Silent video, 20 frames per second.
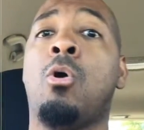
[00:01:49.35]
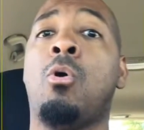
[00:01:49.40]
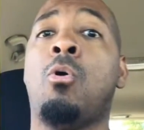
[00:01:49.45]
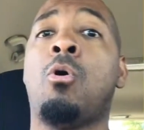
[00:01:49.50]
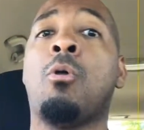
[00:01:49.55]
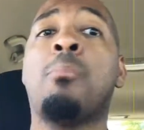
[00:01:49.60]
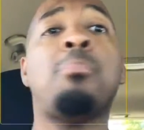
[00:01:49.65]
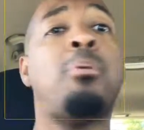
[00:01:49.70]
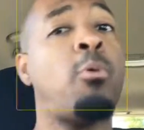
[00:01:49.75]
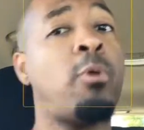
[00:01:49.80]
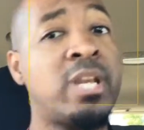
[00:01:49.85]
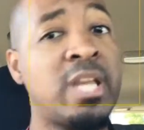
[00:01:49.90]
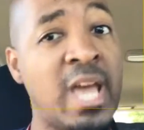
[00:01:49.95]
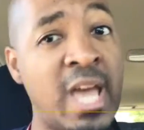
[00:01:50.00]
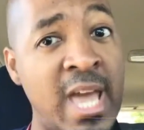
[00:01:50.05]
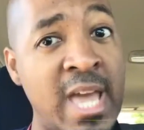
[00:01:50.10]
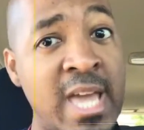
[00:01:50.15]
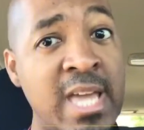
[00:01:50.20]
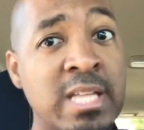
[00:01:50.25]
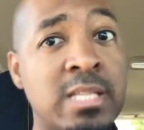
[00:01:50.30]
or
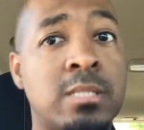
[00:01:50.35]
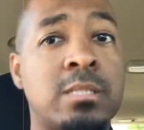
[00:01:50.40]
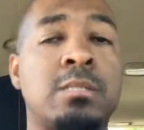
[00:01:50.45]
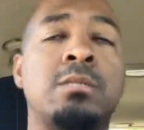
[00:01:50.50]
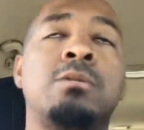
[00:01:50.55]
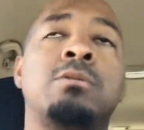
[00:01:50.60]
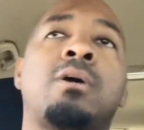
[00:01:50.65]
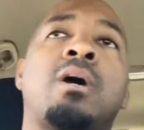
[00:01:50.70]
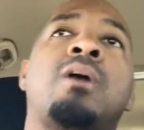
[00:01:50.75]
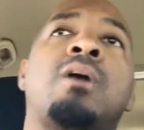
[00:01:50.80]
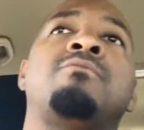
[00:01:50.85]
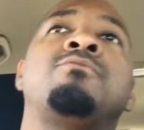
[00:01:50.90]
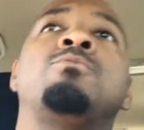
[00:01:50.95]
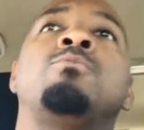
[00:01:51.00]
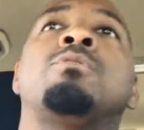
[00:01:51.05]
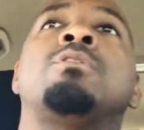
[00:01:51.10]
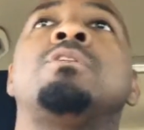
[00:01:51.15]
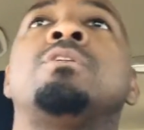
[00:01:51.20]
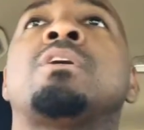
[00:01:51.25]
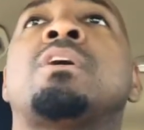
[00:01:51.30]
0.8, however you
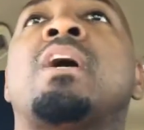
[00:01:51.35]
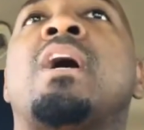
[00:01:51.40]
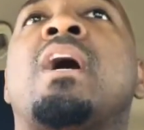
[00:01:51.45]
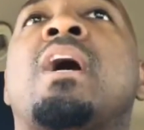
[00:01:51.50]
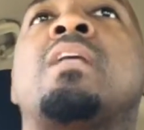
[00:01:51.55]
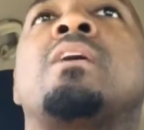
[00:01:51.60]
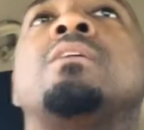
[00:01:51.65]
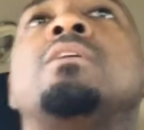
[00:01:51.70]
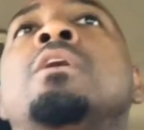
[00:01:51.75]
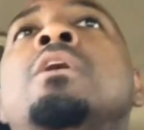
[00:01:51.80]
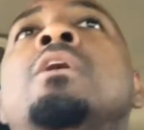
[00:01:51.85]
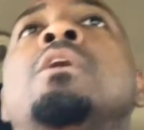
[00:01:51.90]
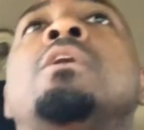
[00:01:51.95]
want to look at it.